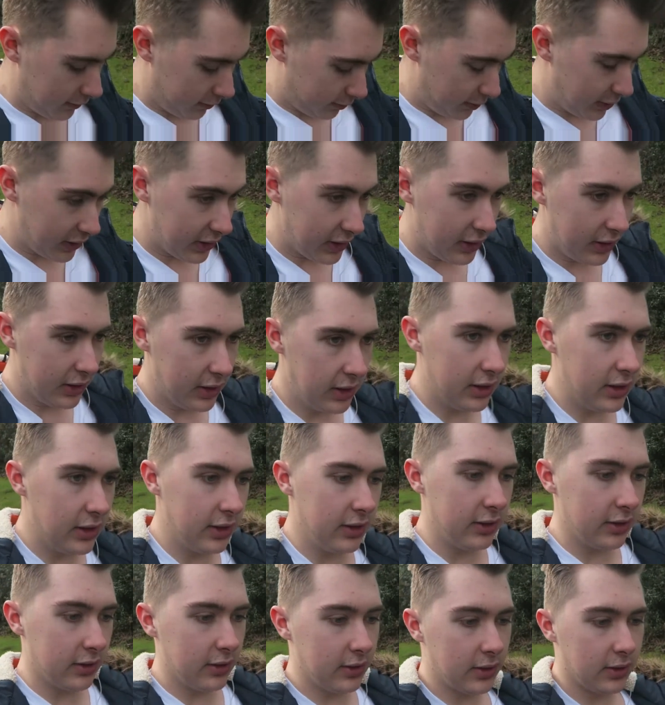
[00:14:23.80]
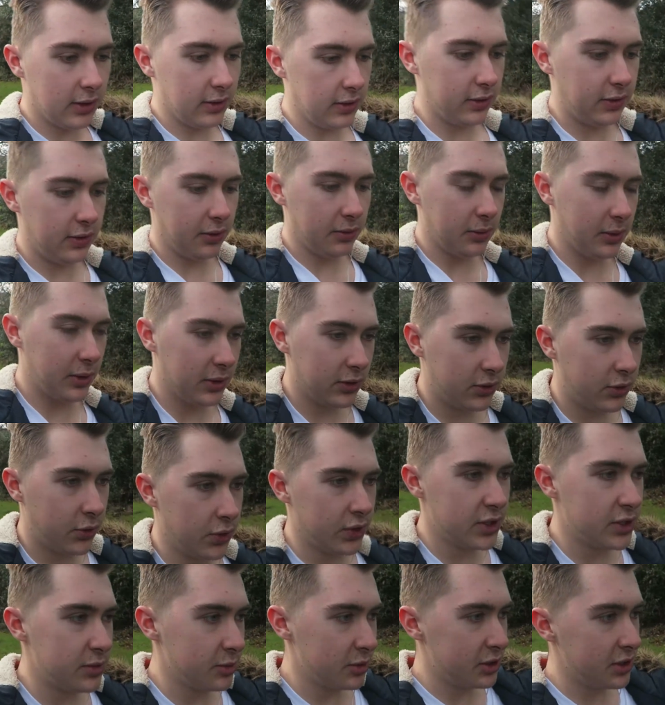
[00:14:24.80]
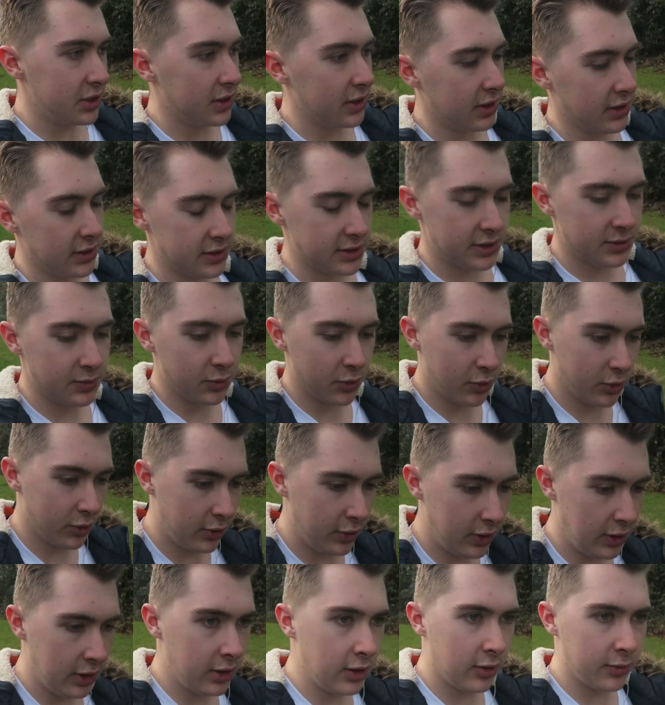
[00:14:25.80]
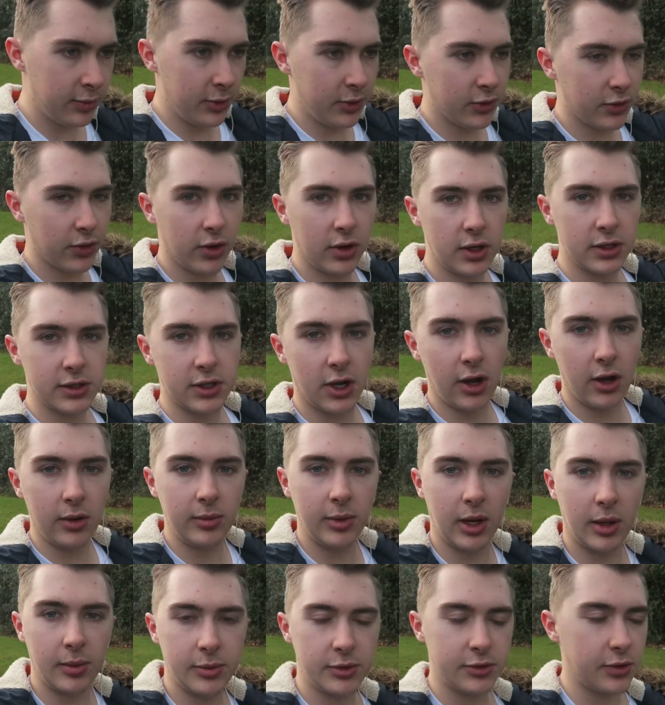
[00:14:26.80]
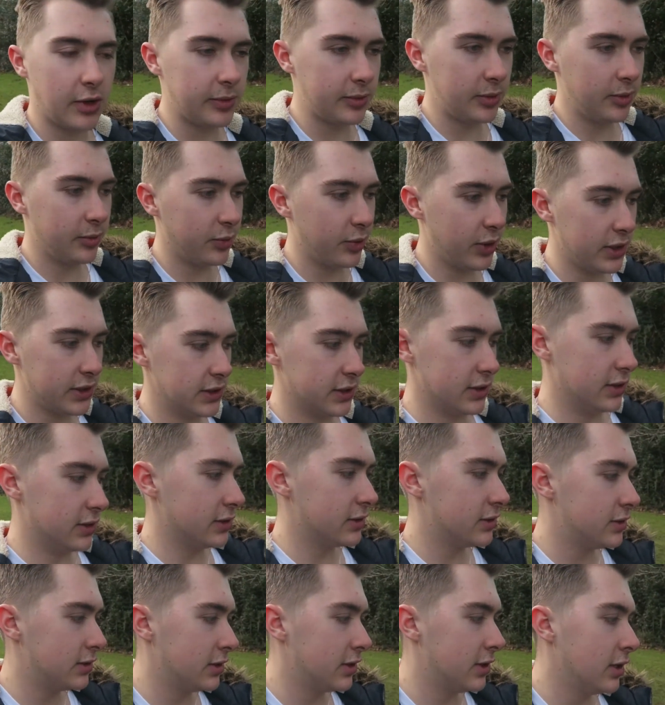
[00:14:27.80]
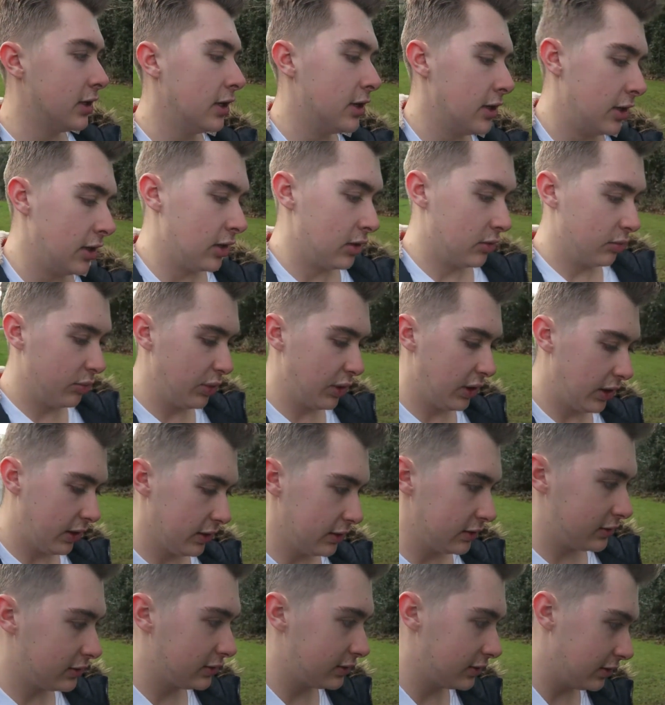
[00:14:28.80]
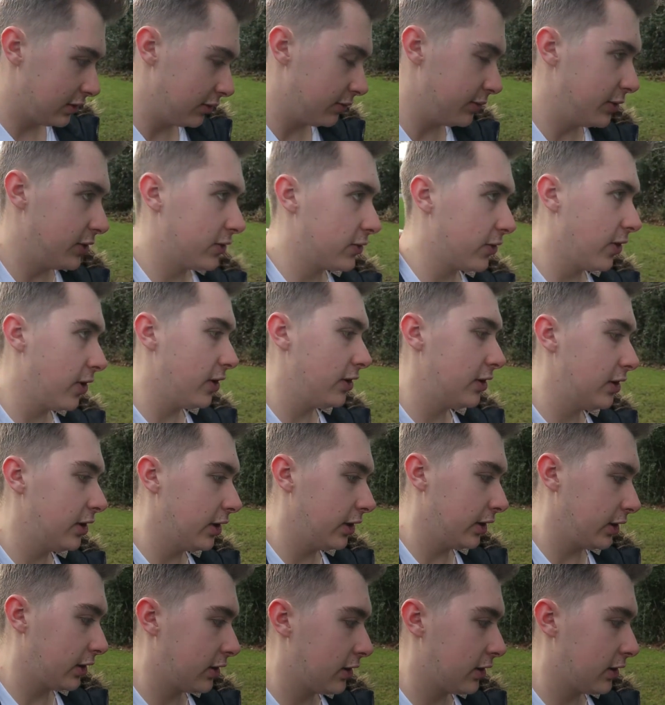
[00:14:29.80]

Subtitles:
I've been doing Christmassy things this morning. I've been trying to time-lapse wrapping presents, and I've been trying to